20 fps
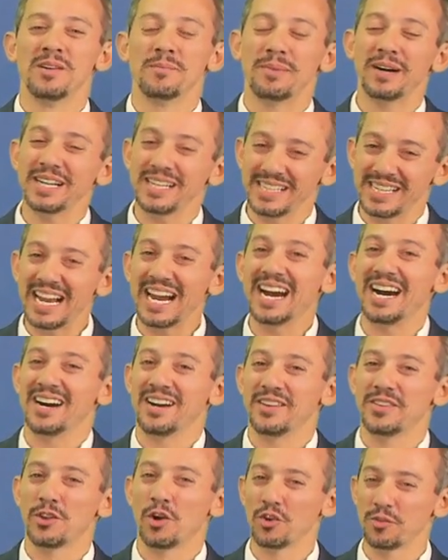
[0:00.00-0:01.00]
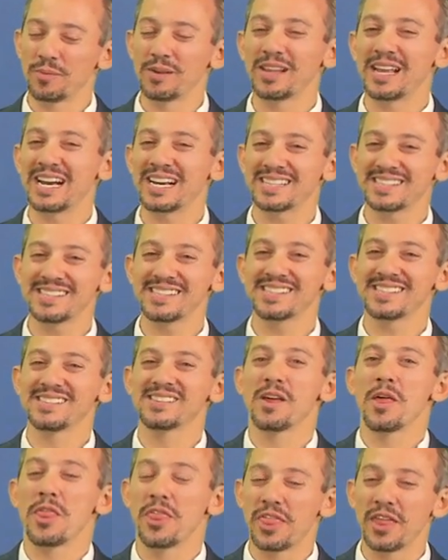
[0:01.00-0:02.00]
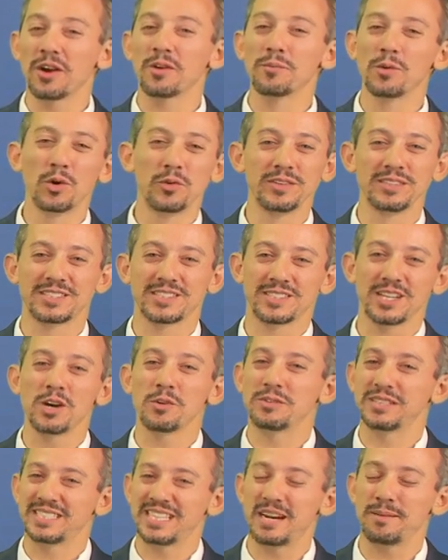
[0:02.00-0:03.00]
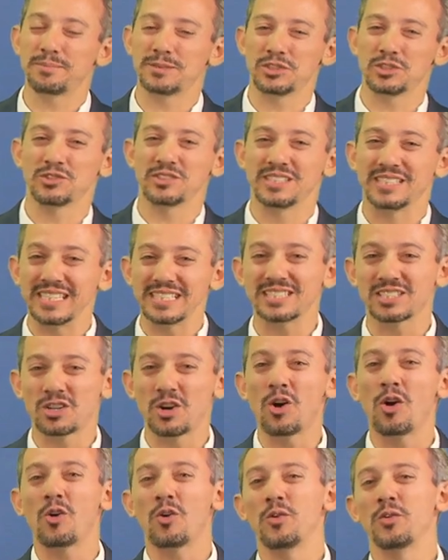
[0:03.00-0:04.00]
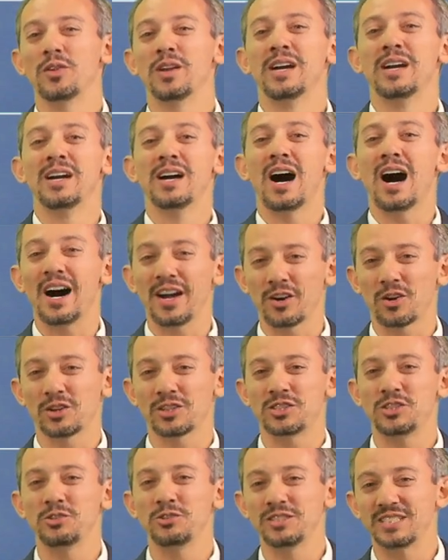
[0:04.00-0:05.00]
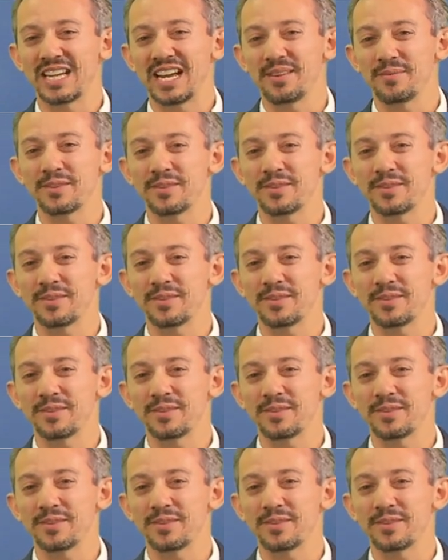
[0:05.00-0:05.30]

But yeah, those molasses, they're moving slow with temperatures this cold on our Tuesday.